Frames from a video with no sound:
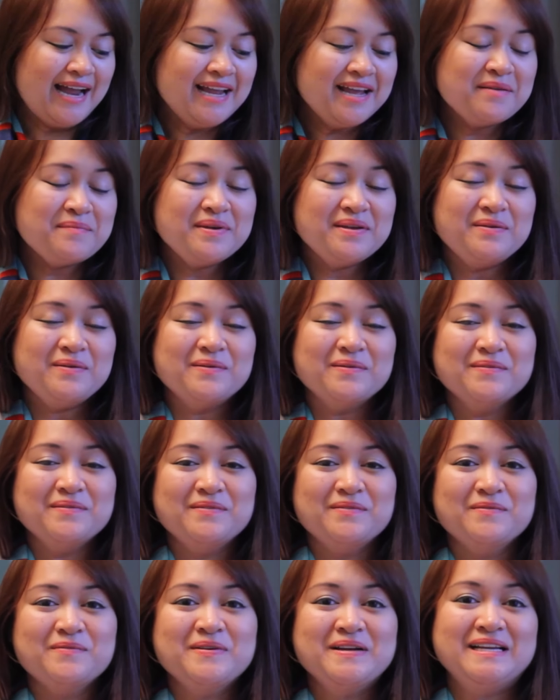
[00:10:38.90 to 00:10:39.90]
I have
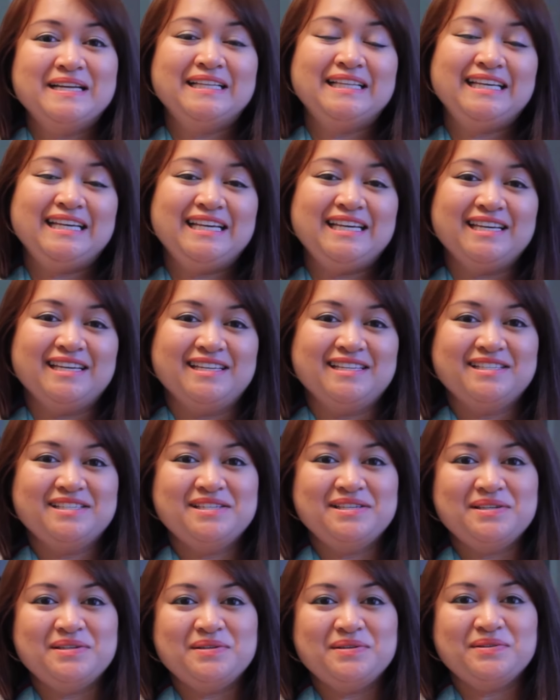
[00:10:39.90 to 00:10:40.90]
been really
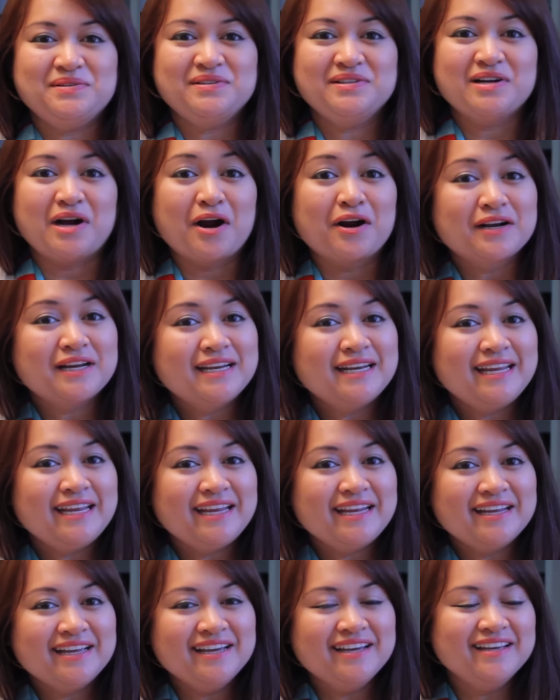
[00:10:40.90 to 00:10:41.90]
into
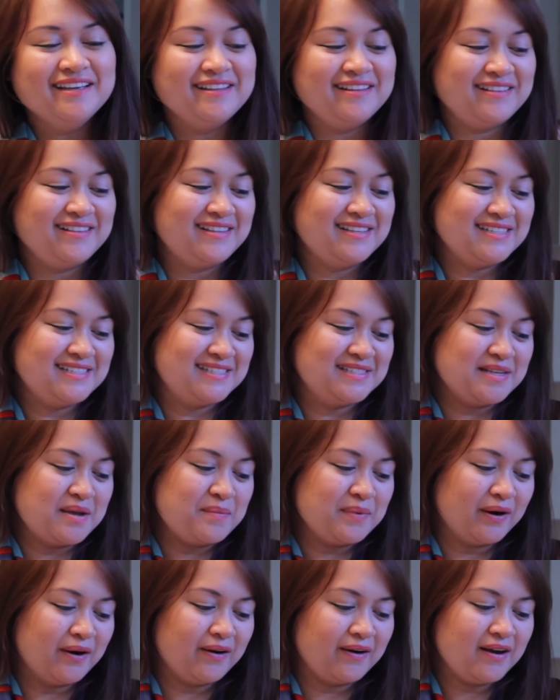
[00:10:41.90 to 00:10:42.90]
gardening this
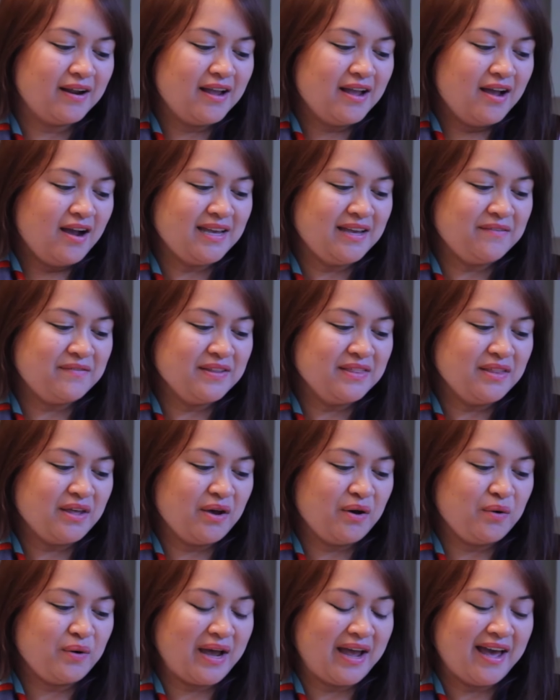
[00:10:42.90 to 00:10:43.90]
summer, even
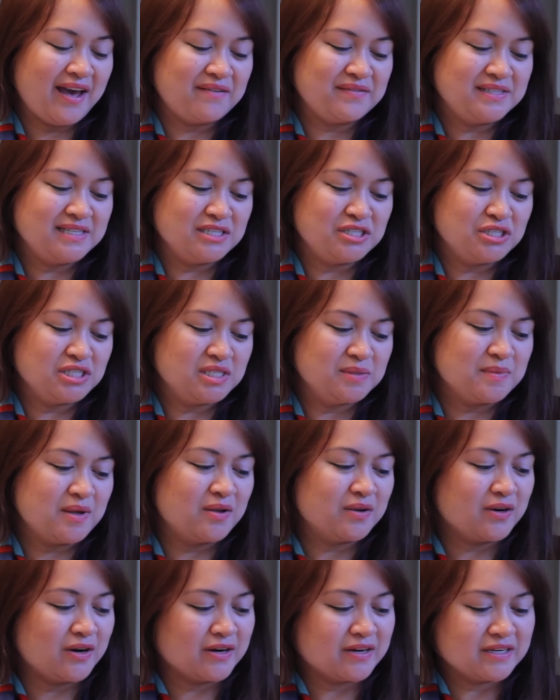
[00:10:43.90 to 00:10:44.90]
though I have such a
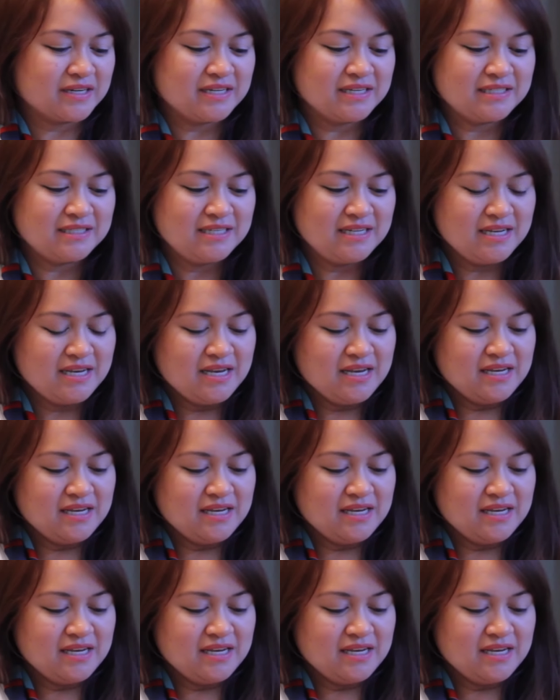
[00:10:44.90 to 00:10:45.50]
small garden.